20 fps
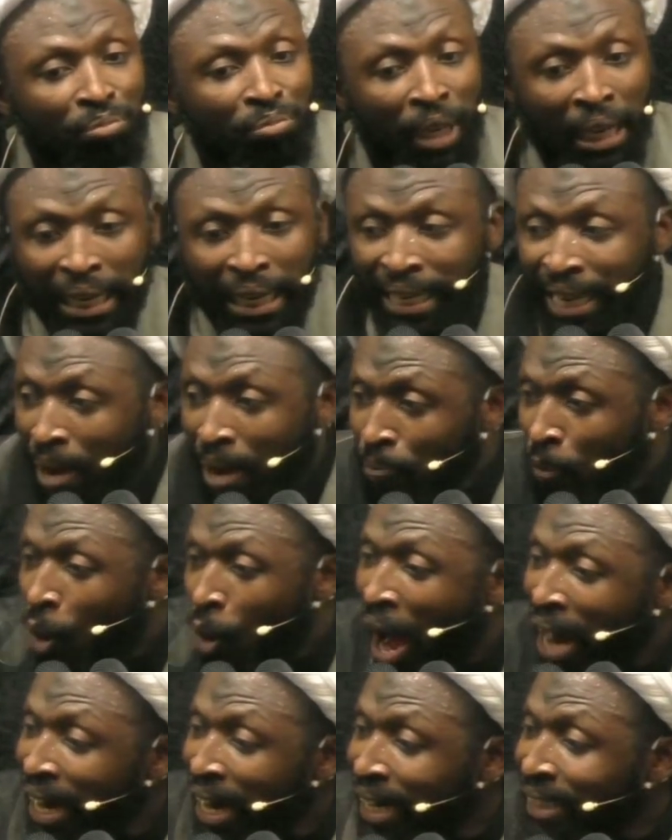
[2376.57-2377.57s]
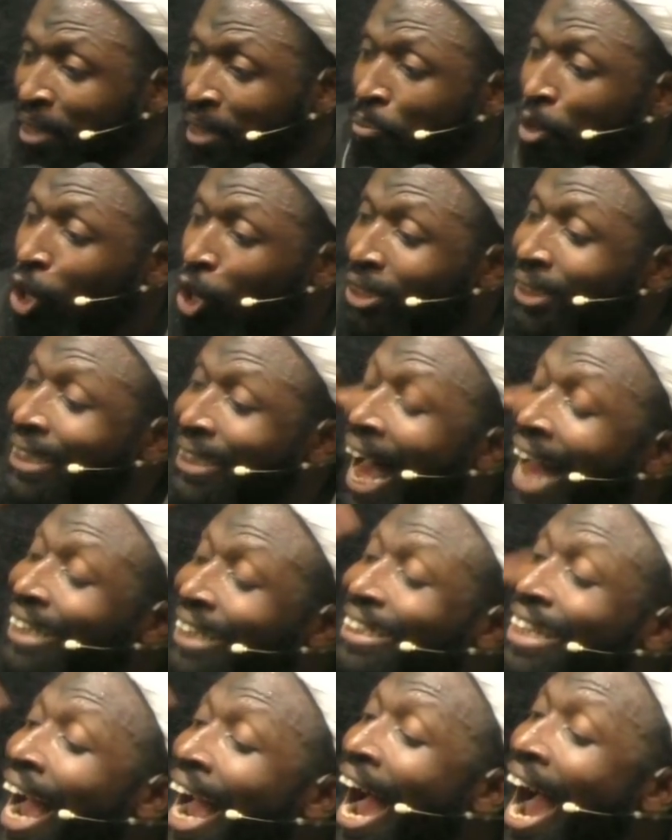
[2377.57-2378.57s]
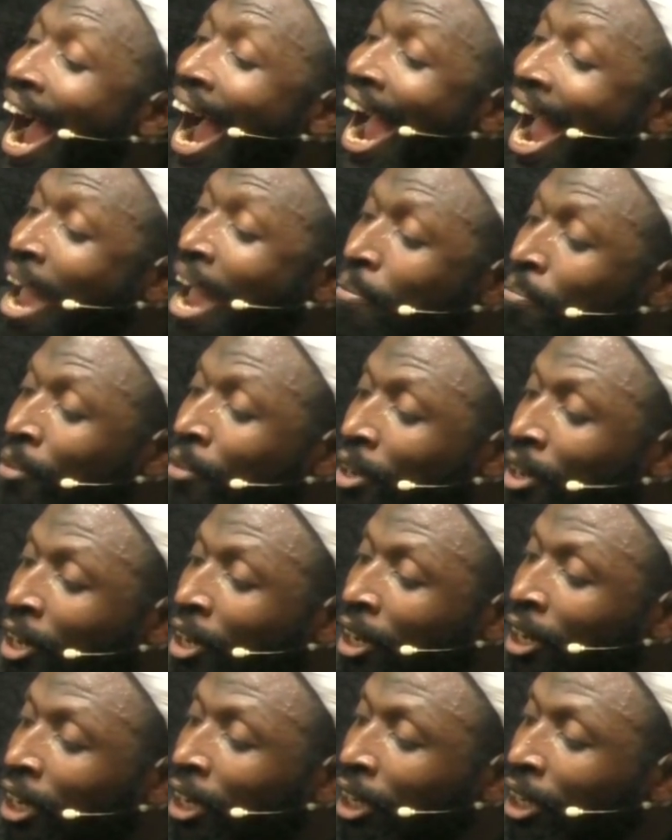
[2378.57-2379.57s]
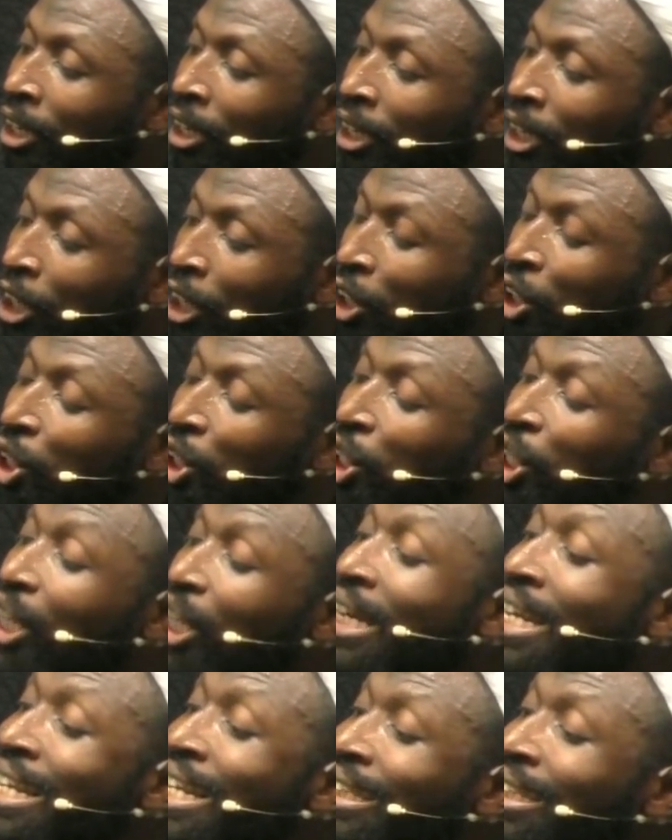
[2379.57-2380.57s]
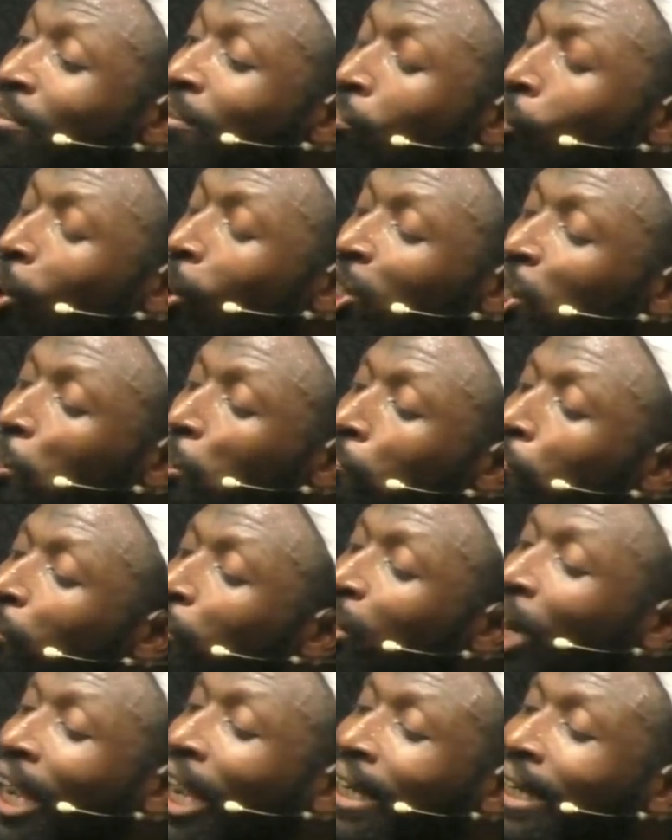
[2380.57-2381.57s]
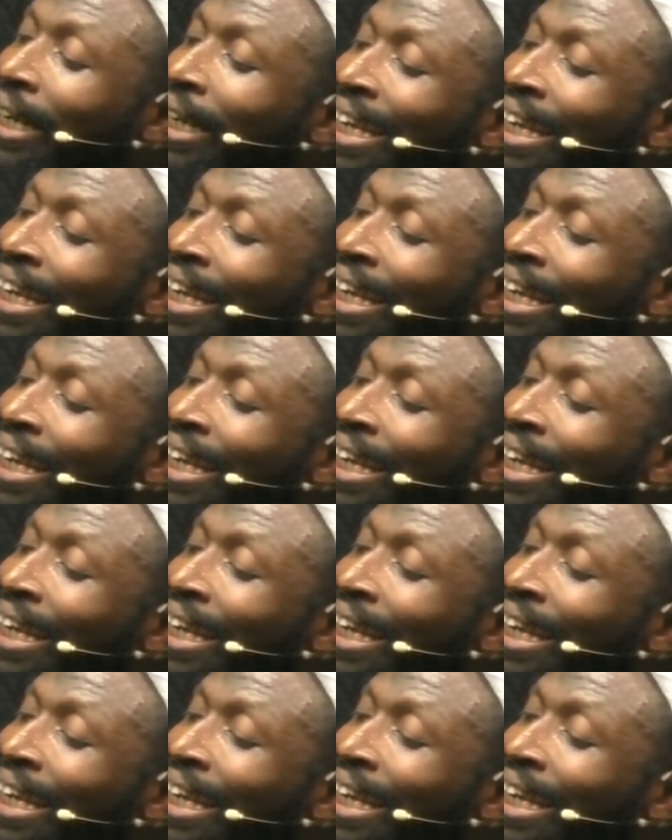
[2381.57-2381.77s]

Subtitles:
Number one reason, because that time, Shiism was spreading